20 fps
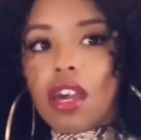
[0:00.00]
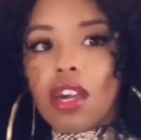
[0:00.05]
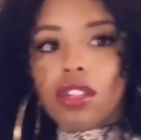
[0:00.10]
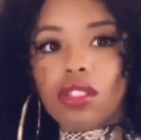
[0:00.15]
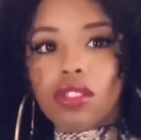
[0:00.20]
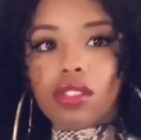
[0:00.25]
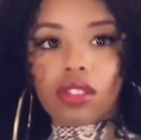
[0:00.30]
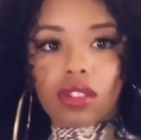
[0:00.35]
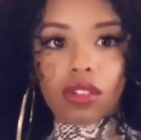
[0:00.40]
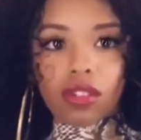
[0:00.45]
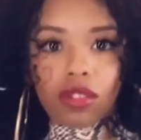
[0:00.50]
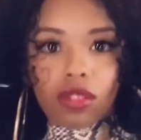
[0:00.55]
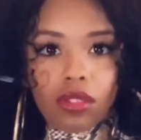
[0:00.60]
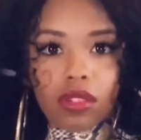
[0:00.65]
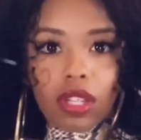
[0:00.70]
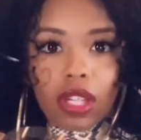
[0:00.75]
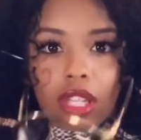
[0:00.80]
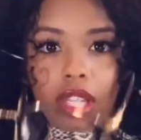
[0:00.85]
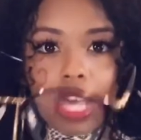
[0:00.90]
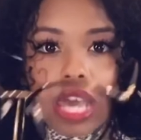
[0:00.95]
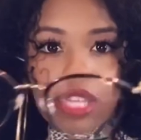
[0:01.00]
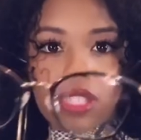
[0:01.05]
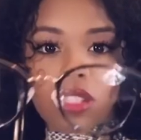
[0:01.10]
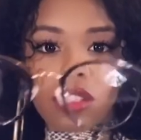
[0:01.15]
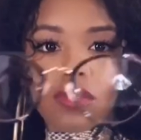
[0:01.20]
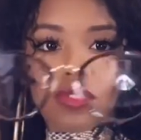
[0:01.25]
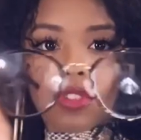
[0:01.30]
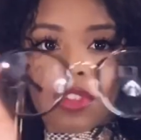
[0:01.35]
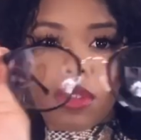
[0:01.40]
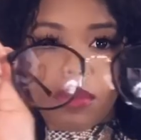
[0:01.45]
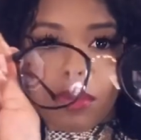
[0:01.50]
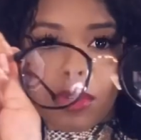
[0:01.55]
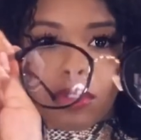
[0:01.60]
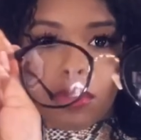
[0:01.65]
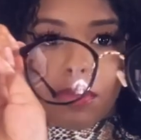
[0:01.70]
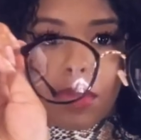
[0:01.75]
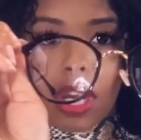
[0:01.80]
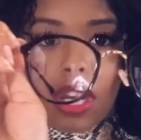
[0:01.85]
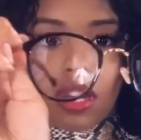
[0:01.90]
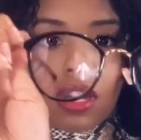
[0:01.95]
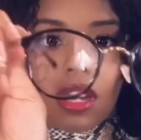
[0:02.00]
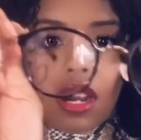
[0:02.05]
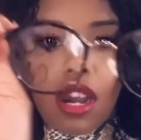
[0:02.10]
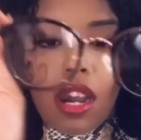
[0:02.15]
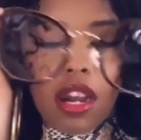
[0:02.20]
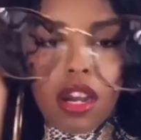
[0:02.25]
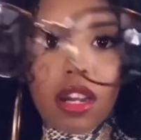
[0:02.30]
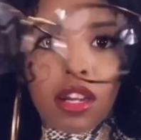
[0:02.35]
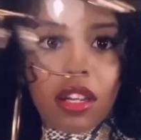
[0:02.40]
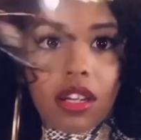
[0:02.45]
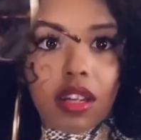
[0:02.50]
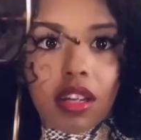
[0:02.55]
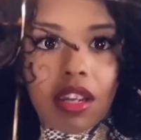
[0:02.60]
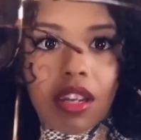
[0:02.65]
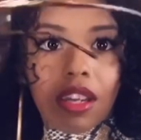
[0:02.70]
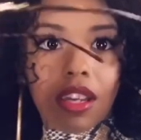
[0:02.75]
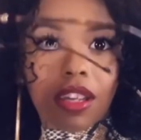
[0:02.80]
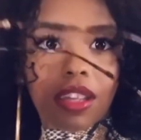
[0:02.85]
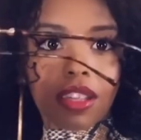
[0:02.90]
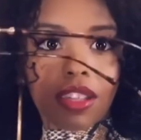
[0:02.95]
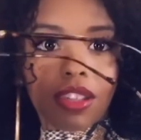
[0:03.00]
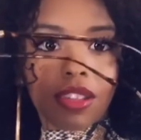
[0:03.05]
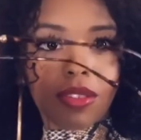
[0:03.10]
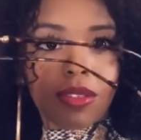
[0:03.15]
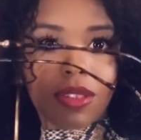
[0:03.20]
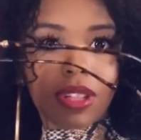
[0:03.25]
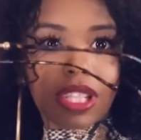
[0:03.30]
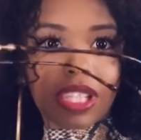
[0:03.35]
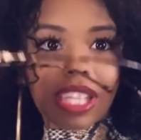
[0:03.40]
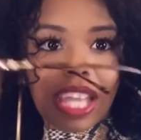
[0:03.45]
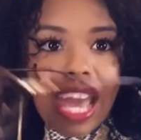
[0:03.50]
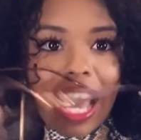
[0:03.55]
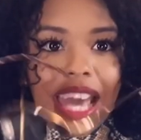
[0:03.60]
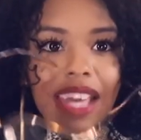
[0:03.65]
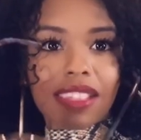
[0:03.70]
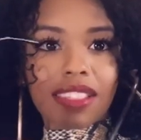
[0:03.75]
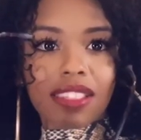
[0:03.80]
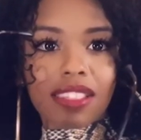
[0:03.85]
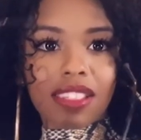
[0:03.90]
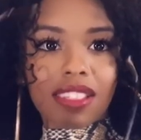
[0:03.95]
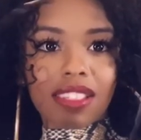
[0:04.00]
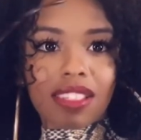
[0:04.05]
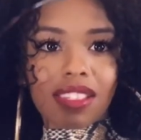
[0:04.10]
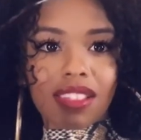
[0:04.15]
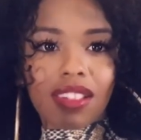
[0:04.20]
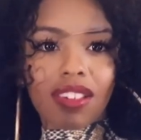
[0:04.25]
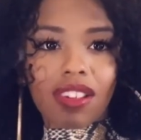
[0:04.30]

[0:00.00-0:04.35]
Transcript: So the glasses, for the most part, are cute glasses.